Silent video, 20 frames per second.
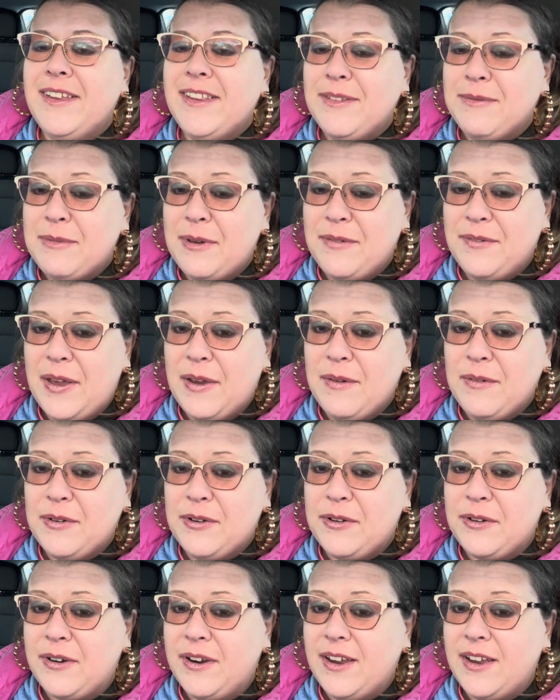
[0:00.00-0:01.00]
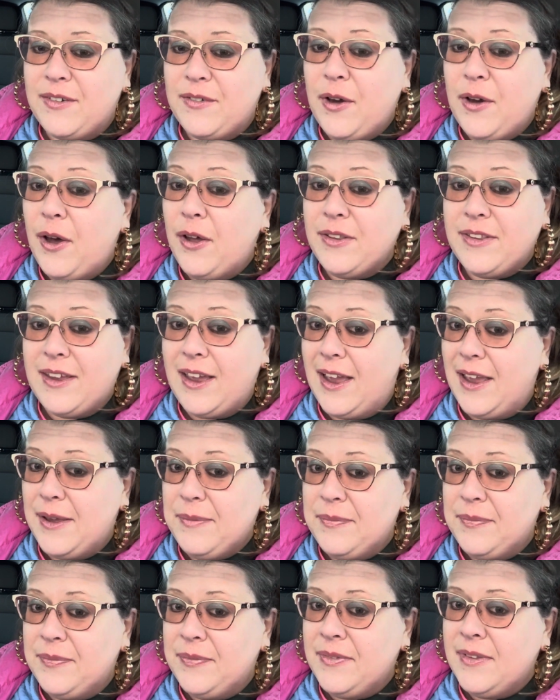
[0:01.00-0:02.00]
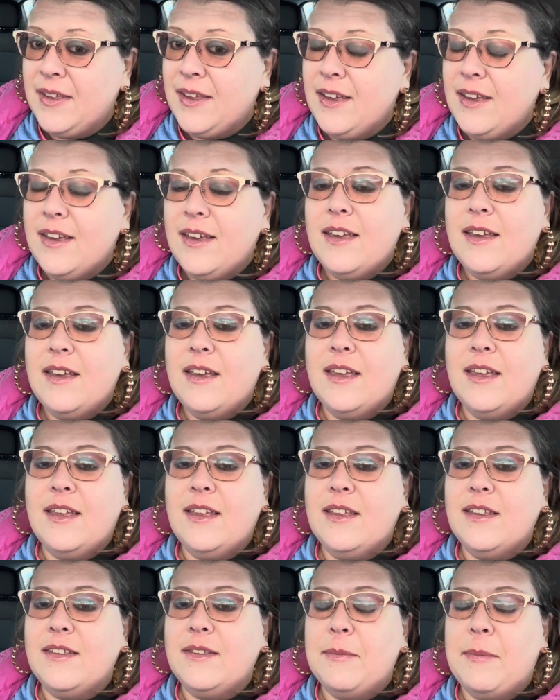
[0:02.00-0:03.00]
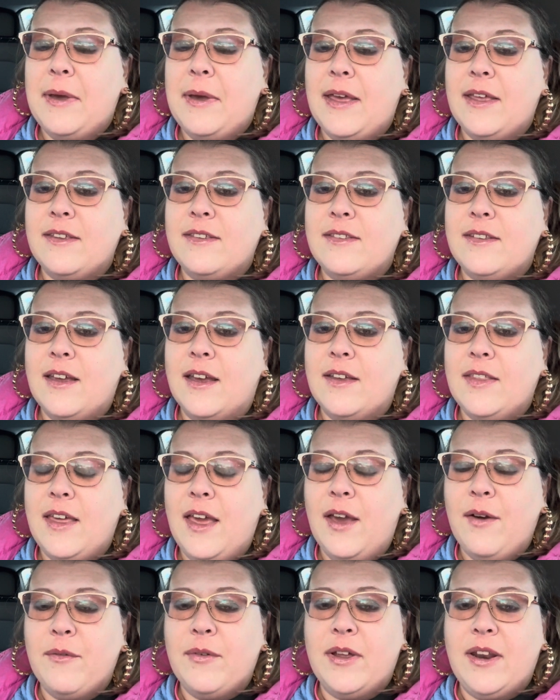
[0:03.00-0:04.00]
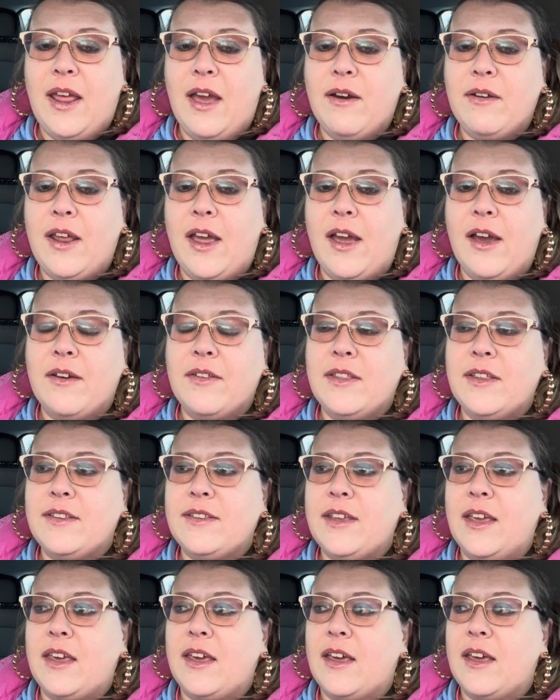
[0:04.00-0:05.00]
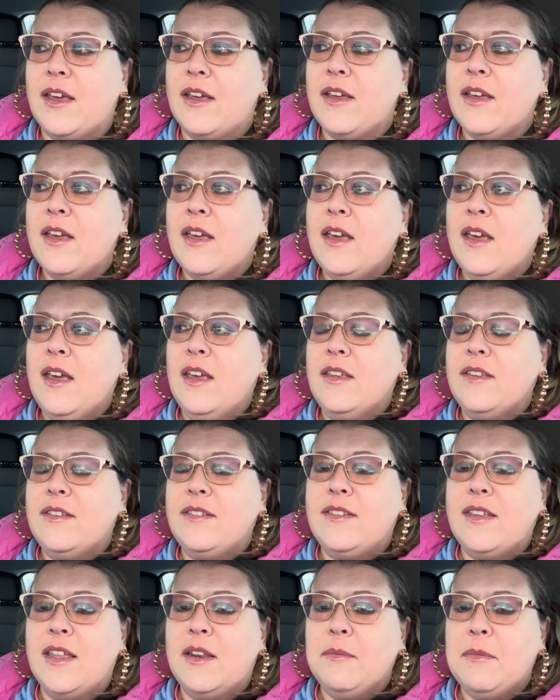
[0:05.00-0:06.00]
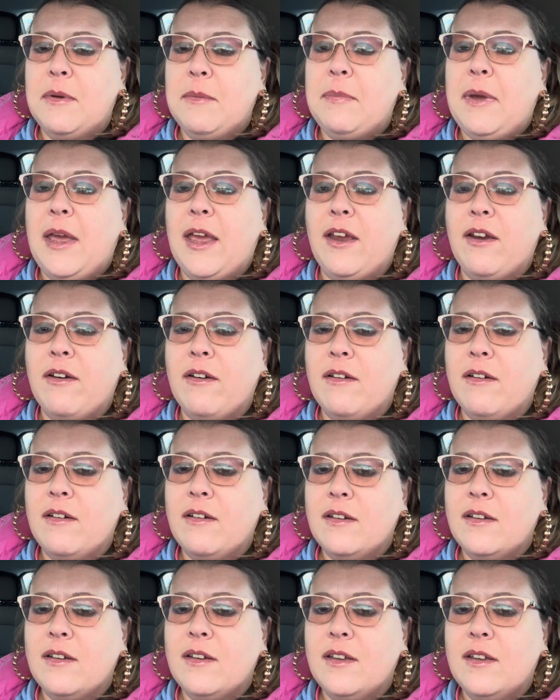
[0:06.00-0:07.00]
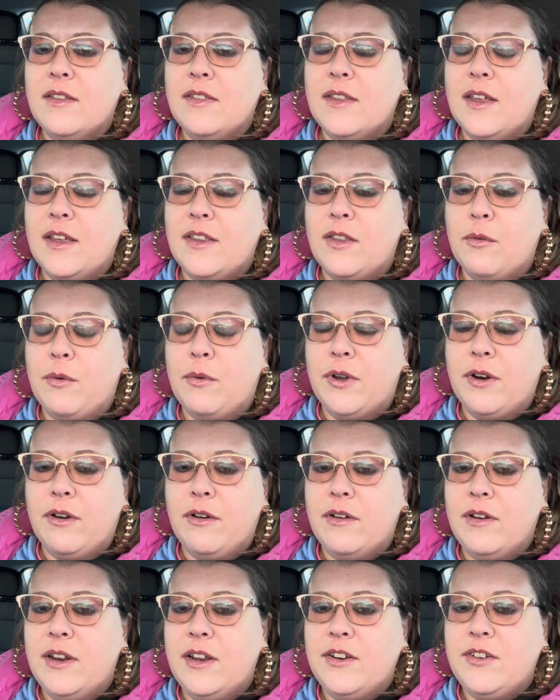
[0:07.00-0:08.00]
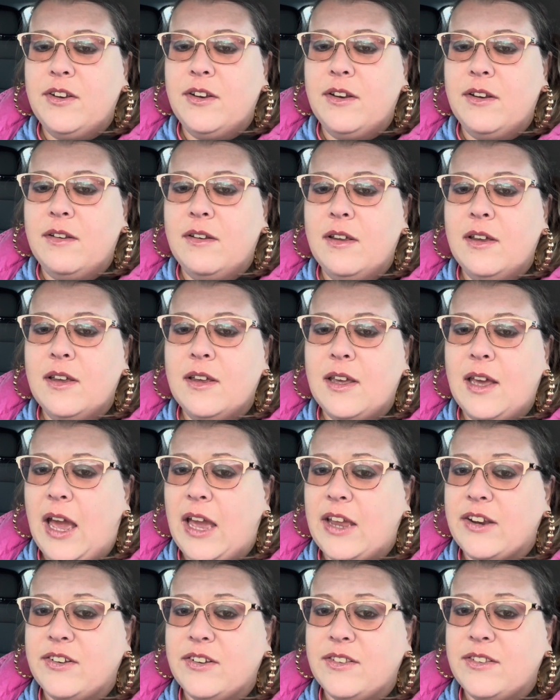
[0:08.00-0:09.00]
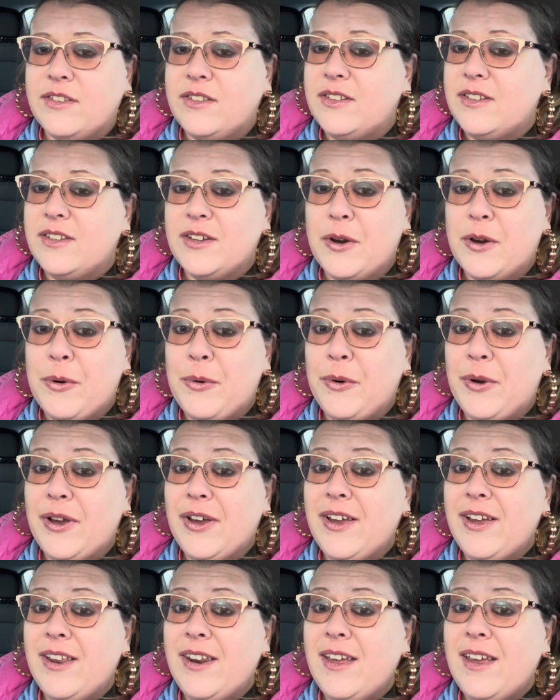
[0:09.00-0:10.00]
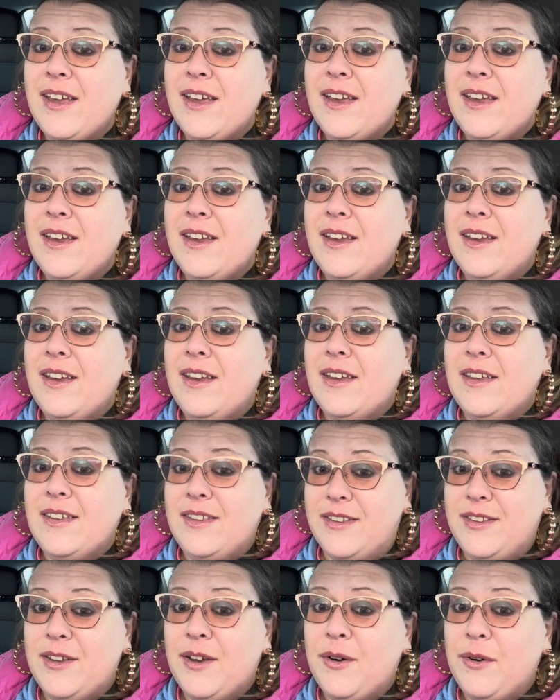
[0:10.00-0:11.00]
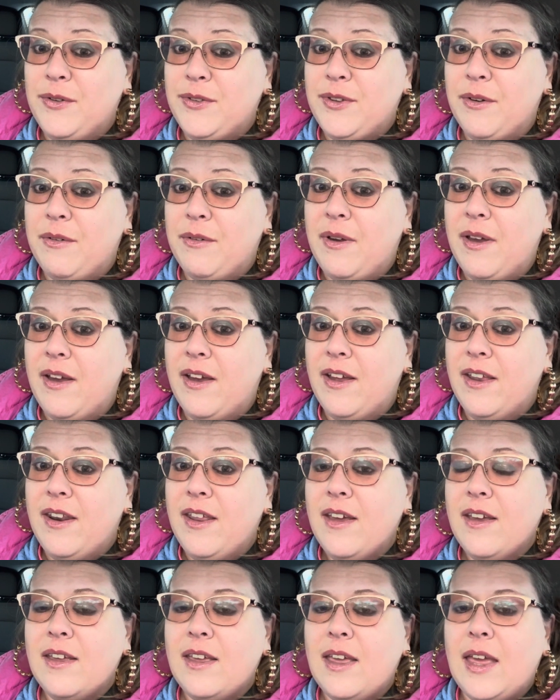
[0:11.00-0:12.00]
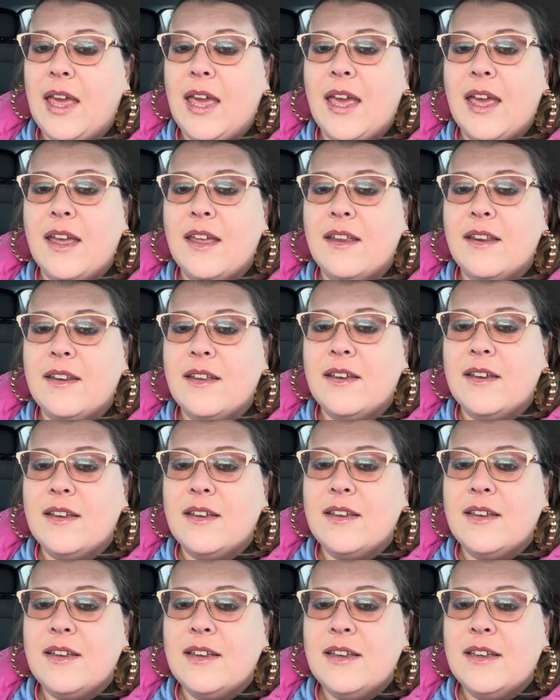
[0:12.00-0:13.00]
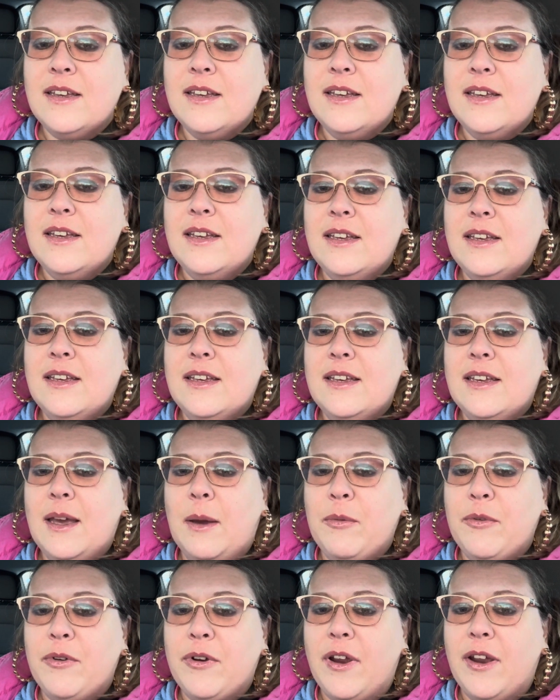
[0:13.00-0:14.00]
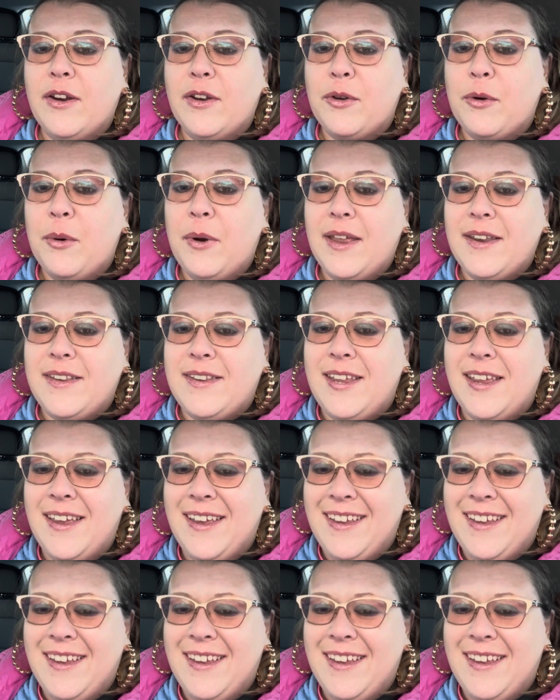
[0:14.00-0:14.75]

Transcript: It's my favorite drink of all time. It is the best. Uh, they have one out now that's like a cinnamon pear, like the winter edition. Gosh, it's so good. So, so good. And I'm trying to quit.